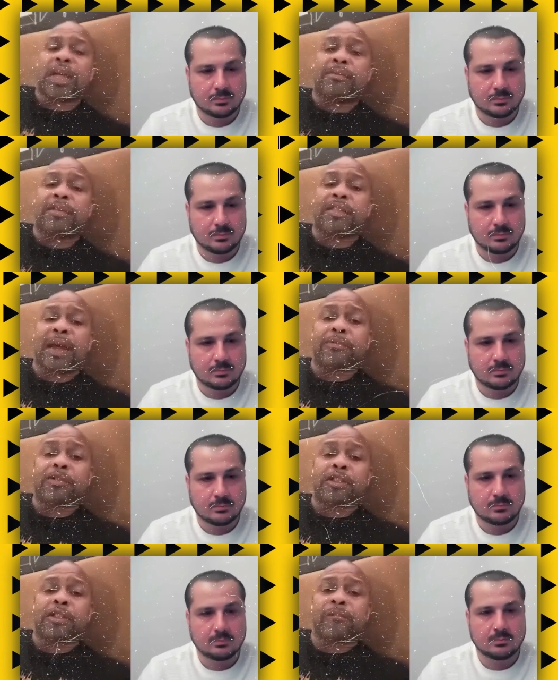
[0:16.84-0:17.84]
Speaker 1: times as
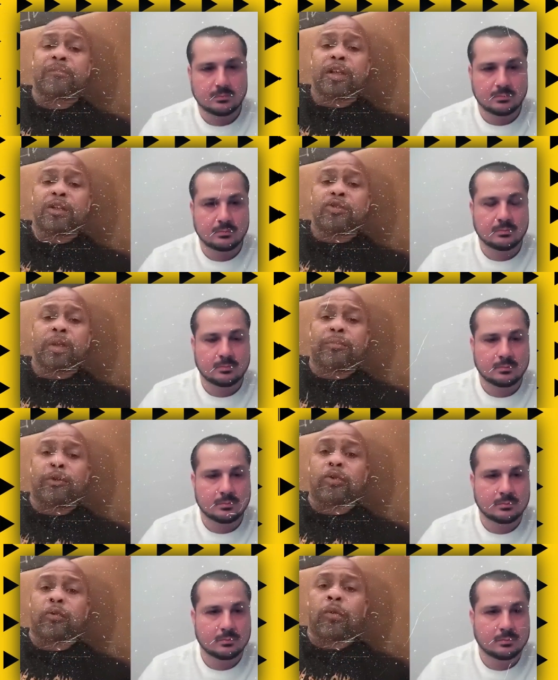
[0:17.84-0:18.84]
amateurs. They
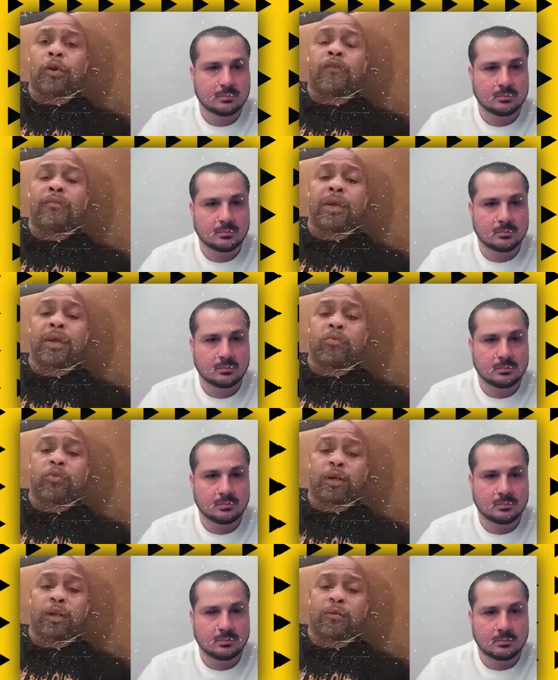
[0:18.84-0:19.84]
both are well familiar with
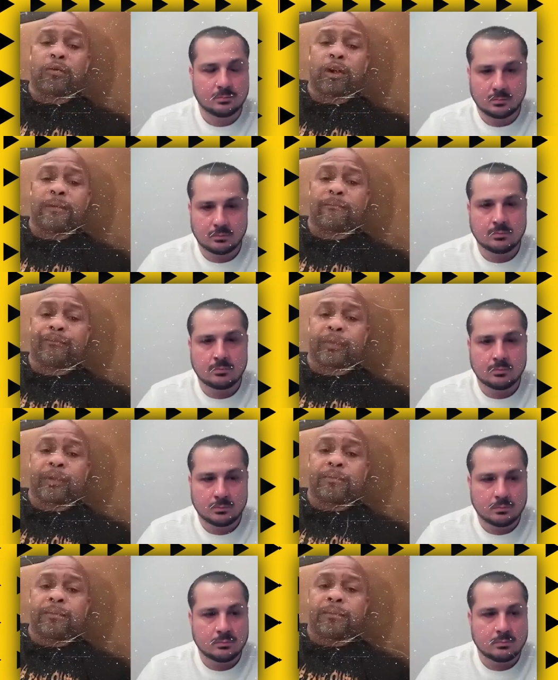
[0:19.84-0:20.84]
one another, right?
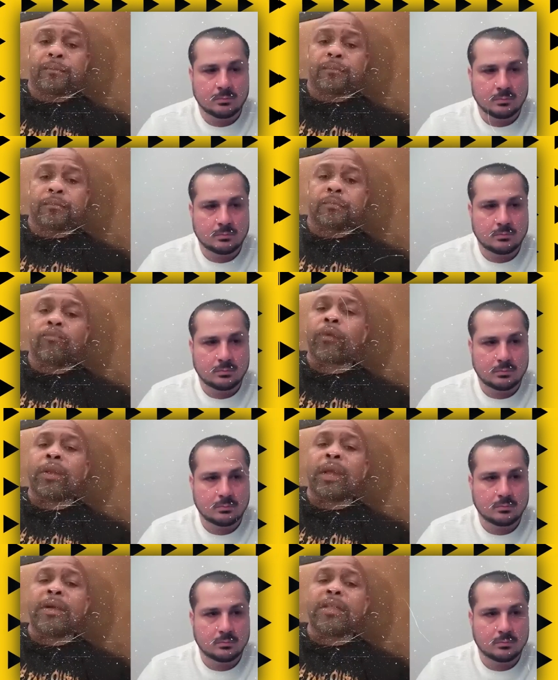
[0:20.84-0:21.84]
That
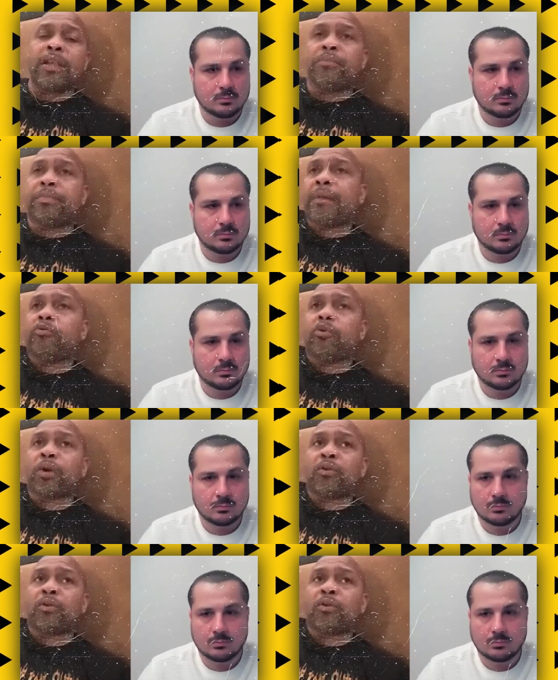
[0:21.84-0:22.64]
means that you probably won't get on